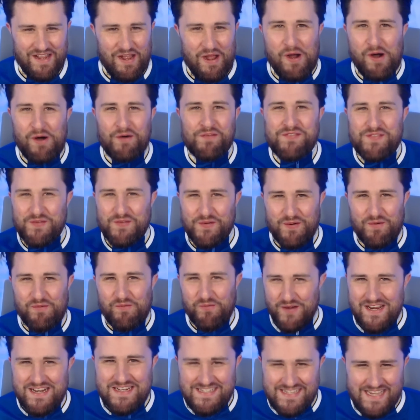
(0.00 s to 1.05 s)
after a
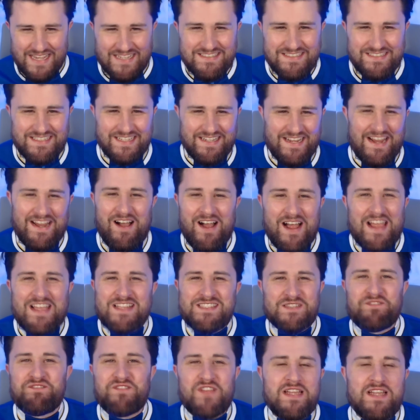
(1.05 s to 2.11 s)
win yesterday?
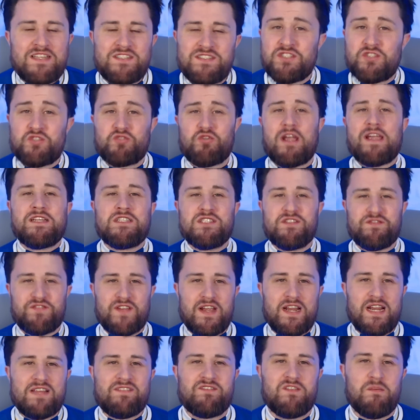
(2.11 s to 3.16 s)
It's a strange
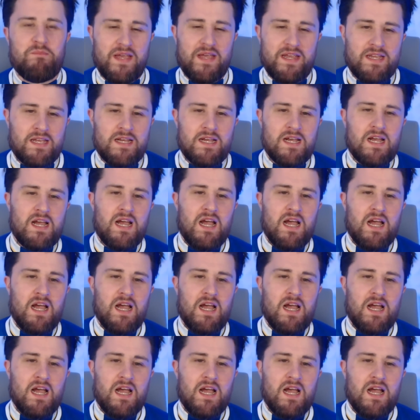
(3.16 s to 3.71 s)
feeling for me.